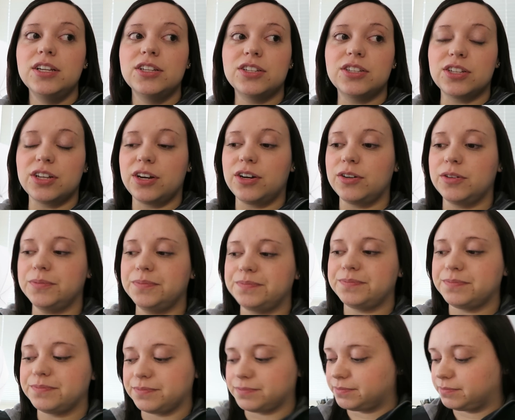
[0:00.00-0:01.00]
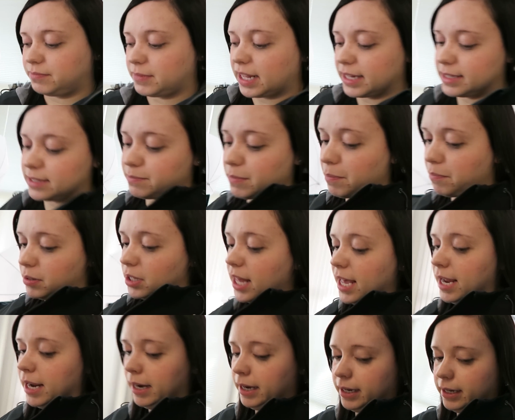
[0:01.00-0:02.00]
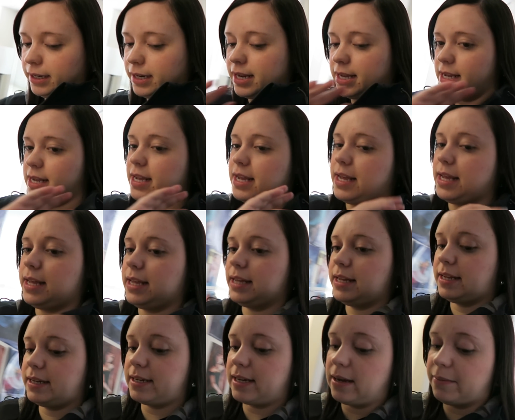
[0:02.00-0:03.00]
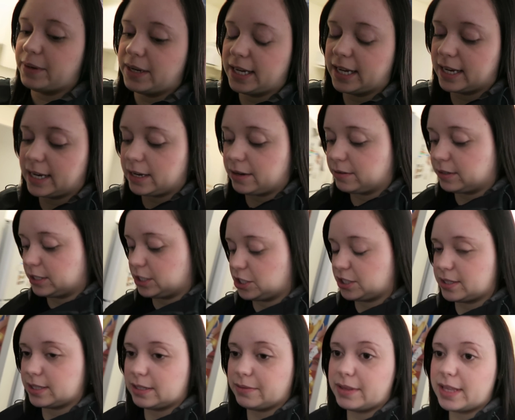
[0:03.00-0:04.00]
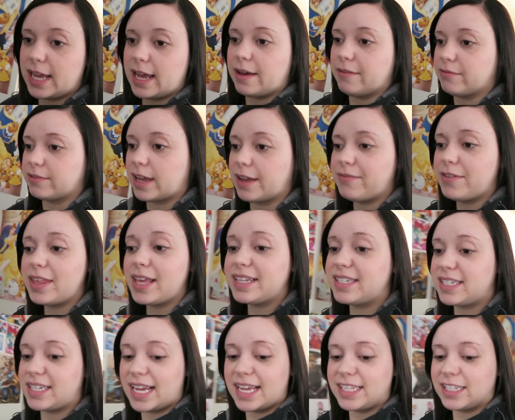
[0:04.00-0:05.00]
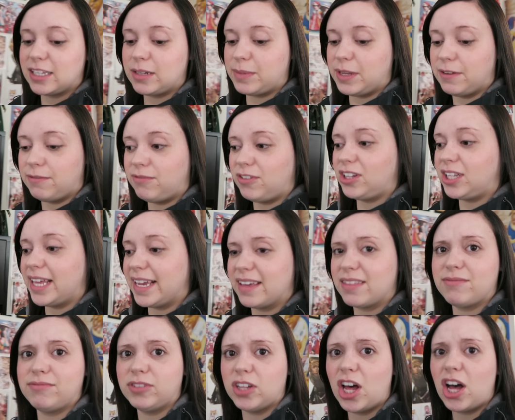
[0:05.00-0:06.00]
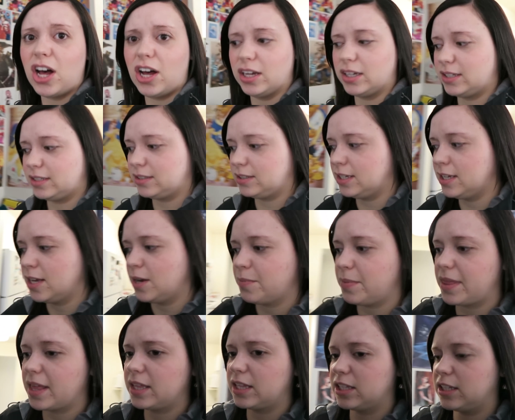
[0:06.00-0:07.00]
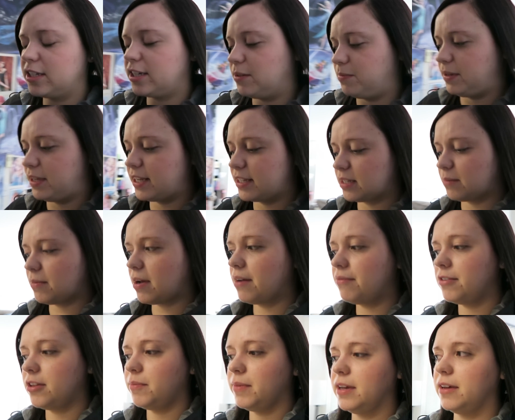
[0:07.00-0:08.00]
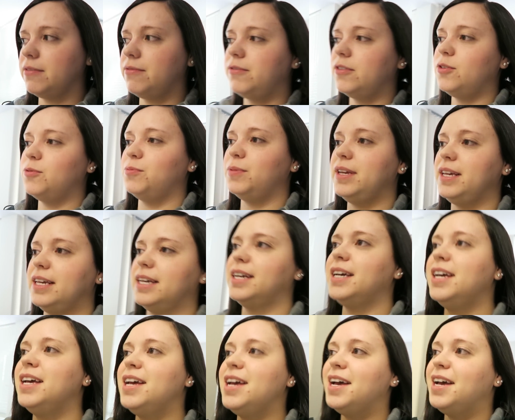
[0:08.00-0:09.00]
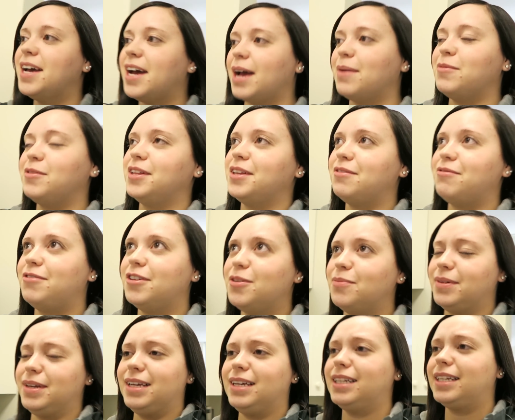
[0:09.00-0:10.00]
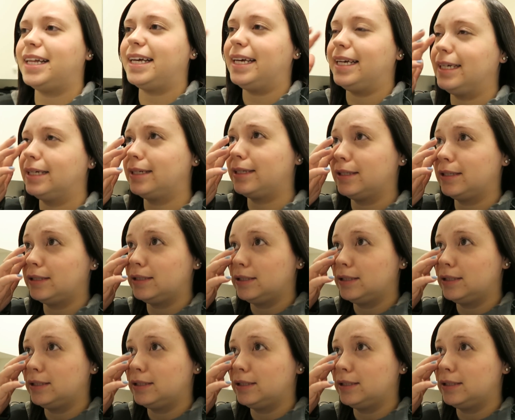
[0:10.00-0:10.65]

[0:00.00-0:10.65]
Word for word: So that's my plan, and I'm gonna head out and just see what they have. I feel like today is gonna be a full-length vlog, but that's good because I'm not filming a full week. I'm only filming like